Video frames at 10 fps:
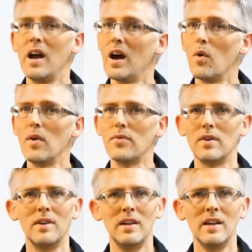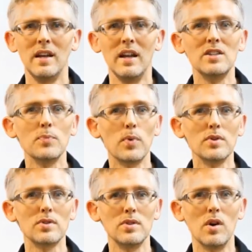However, it is
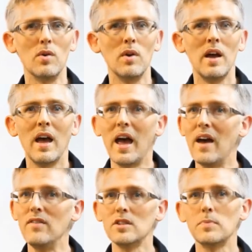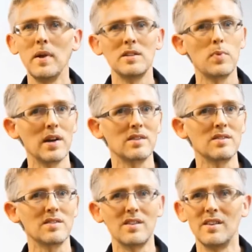important to know evidence-based
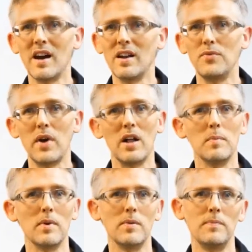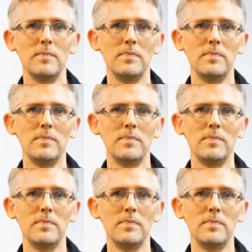practices are not infallible.